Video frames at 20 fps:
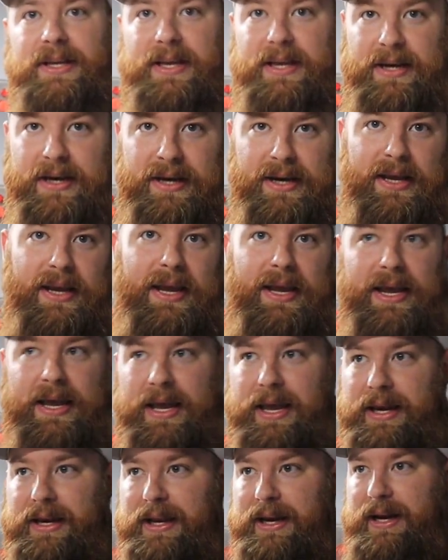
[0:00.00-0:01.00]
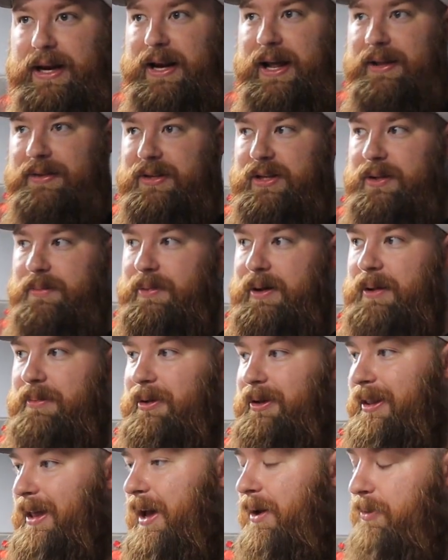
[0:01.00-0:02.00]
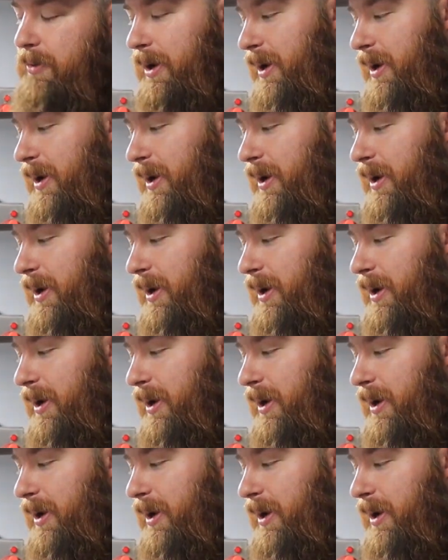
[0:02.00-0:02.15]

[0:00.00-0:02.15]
and get it out to the public that